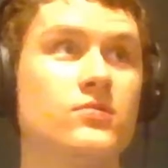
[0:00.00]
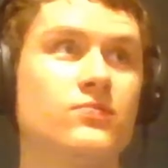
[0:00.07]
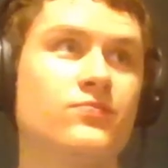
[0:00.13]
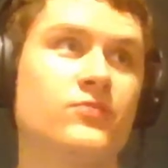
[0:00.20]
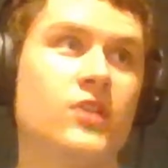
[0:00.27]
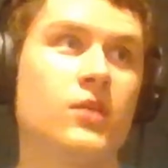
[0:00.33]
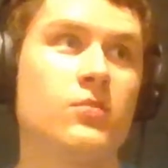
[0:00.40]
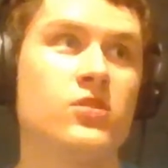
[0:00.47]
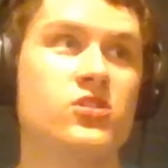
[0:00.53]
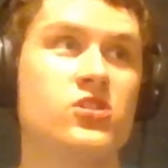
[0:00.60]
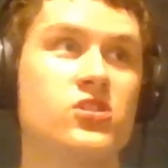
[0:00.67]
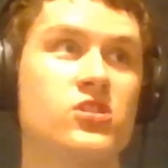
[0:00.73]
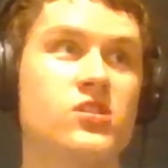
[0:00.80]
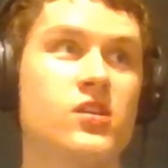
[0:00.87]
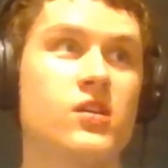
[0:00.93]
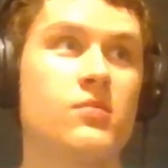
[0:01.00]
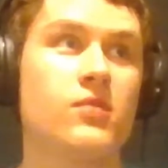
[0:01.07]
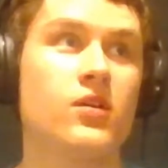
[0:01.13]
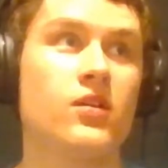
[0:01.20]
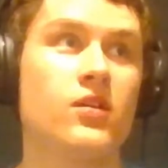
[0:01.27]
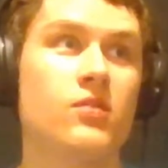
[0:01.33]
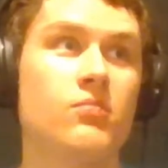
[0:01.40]
not much to say
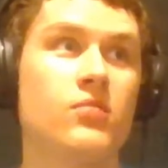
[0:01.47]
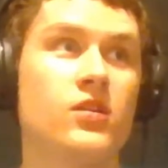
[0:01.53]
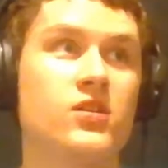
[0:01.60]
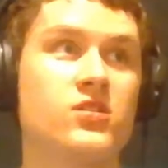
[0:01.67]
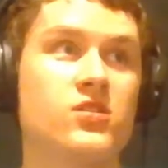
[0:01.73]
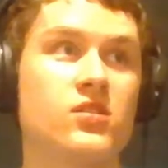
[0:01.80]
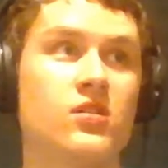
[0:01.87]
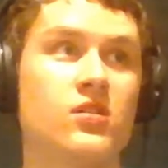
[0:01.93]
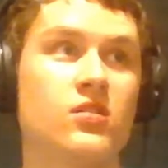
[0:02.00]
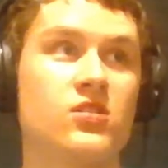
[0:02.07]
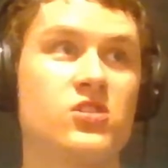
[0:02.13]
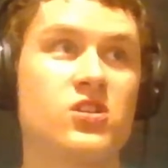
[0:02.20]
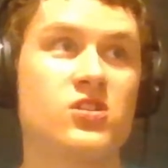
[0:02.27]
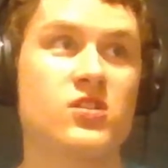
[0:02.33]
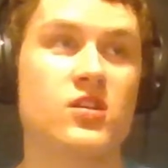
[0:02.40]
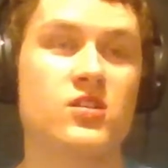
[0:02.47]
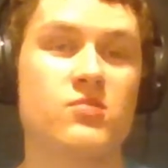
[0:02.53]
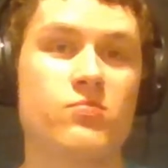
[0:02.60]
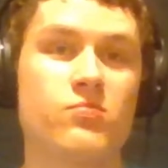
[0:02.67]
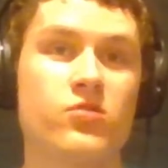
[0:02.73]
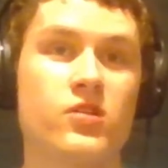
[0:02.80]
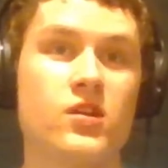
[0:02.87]
about him, but uh, let's just get to
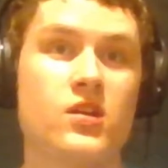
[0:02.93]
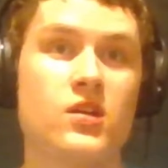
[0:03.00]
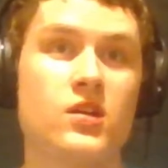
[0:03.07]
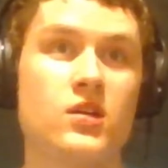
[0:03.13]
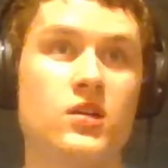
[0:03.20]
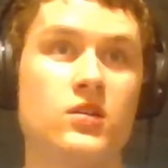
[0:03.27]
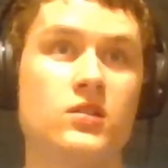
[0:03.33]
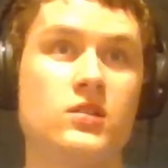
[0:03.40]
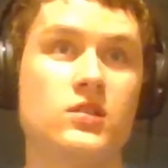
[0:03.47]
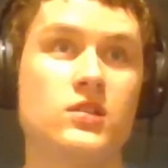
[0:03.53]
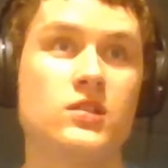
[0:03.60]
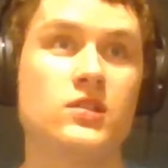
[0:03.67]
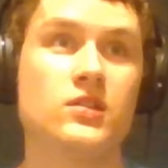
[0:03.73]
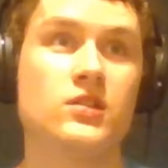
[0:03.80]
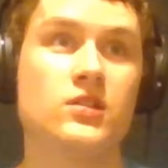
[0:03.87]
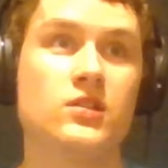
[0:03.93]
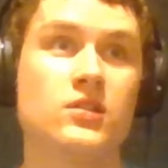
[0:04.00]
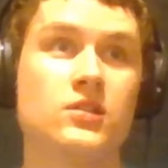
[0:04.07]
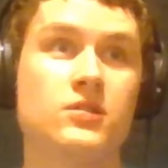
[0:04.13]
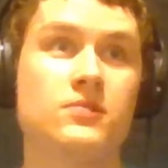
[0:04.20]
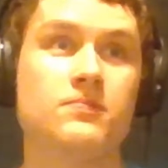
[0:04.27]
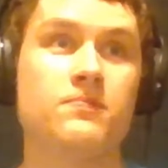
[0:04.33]
Brie.
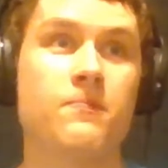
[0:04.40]
Um,